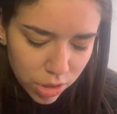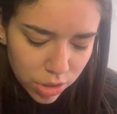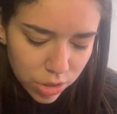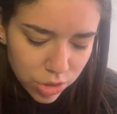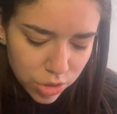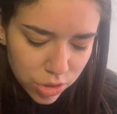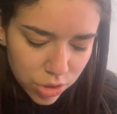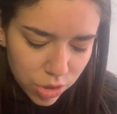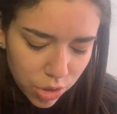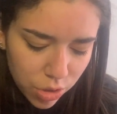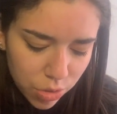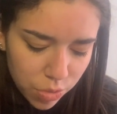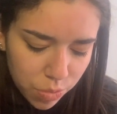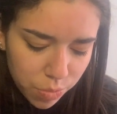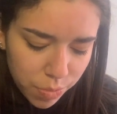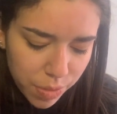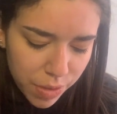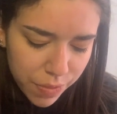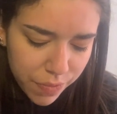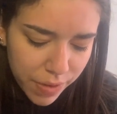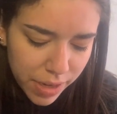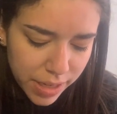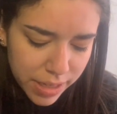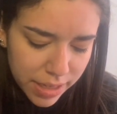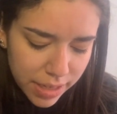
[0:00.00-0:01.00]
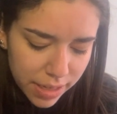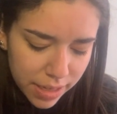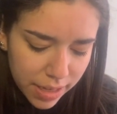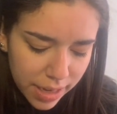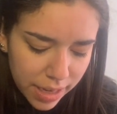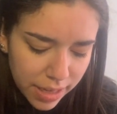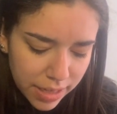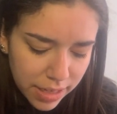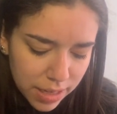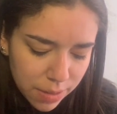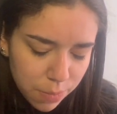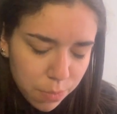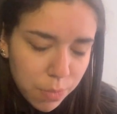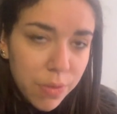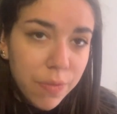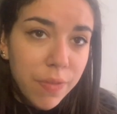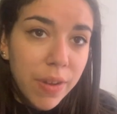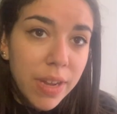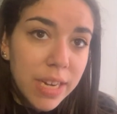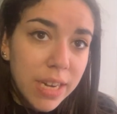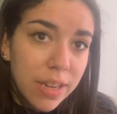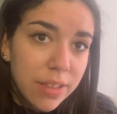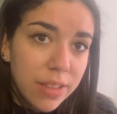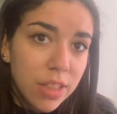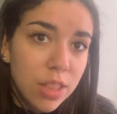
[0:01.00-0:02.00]
So we find
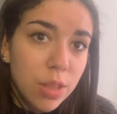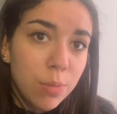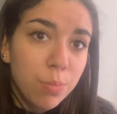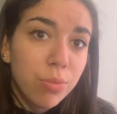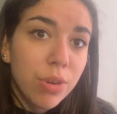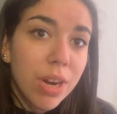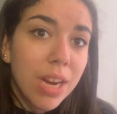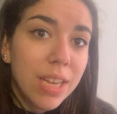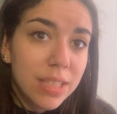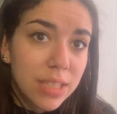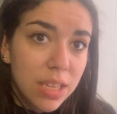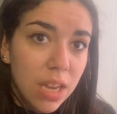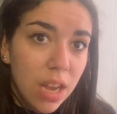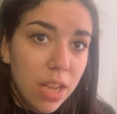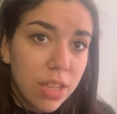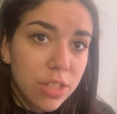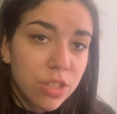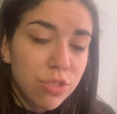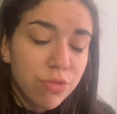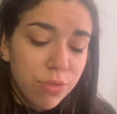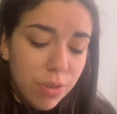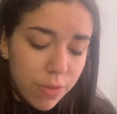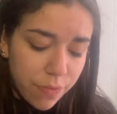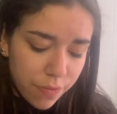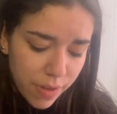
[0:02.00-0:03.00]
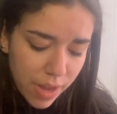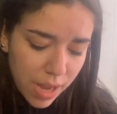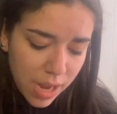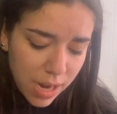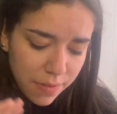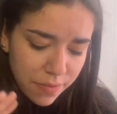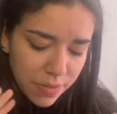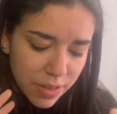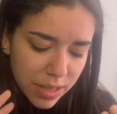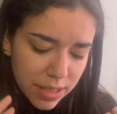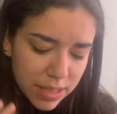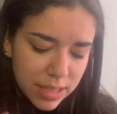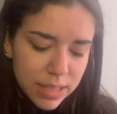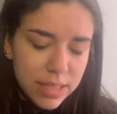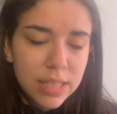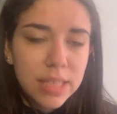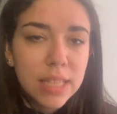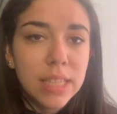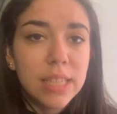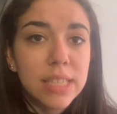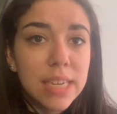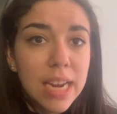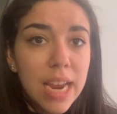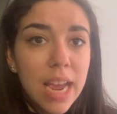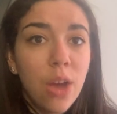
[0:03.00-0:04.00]
out that the Prescotts revived the
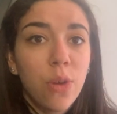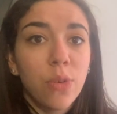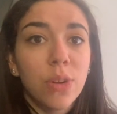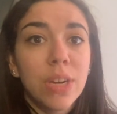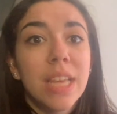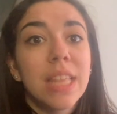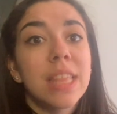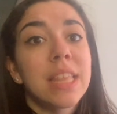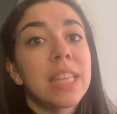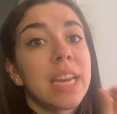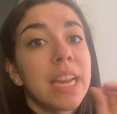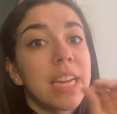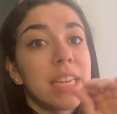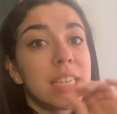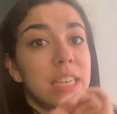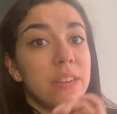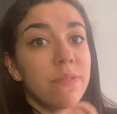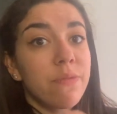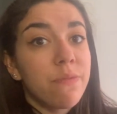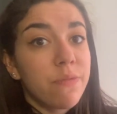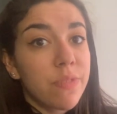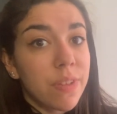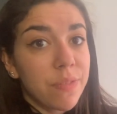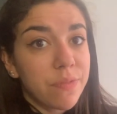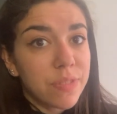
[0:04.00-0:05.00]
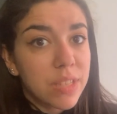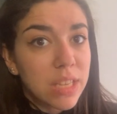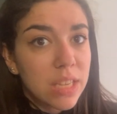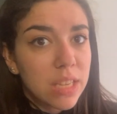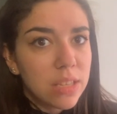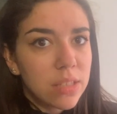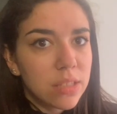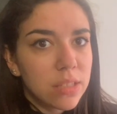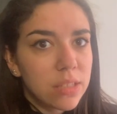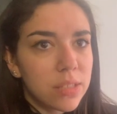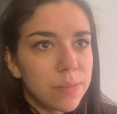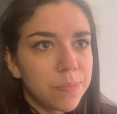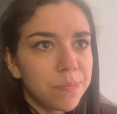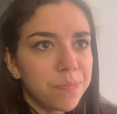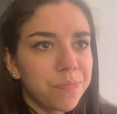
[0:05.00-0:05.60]
town in the 1950s.